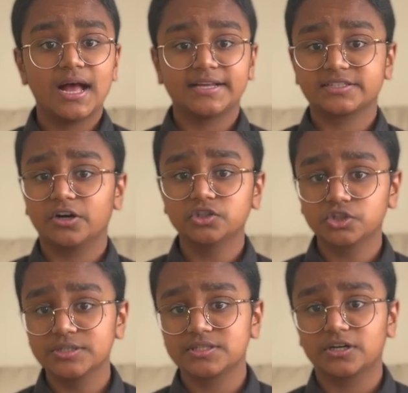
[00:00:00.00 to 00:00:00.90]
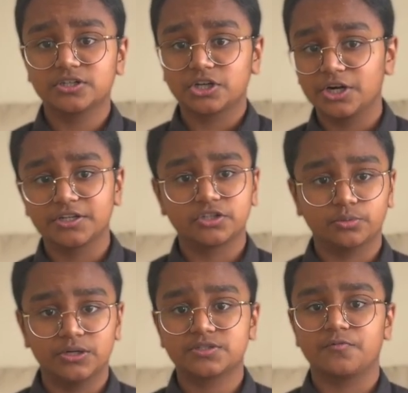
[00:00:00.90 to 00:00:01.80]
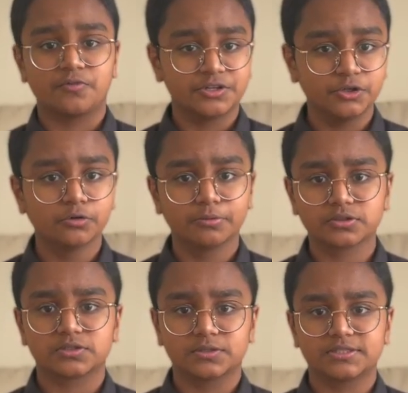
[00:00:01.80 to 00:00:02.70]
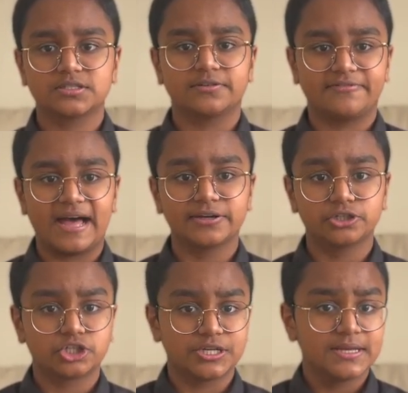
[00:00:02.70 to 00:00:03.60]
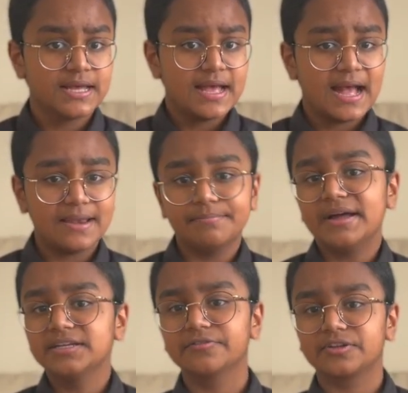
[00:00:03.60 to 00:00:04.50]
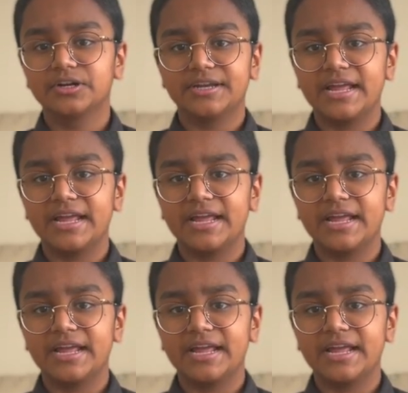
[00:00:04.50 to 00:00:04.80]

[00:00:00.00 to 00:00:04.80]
as countries start turning towards renewable sources of energy, and many of their